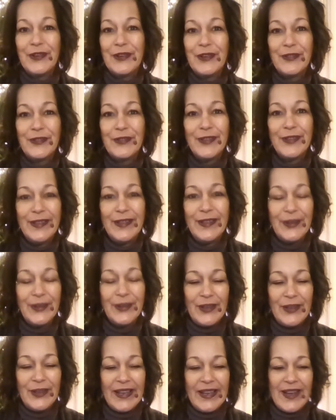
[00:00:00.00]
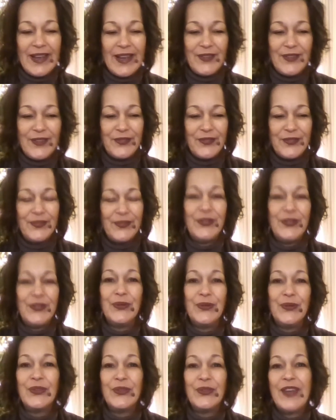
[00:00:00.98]
really all I have to
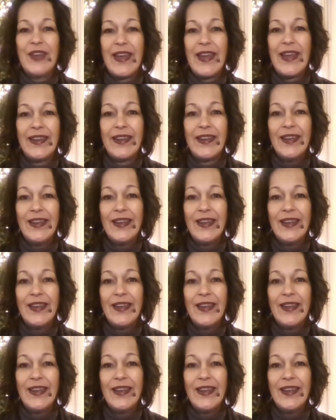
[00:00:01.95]
say.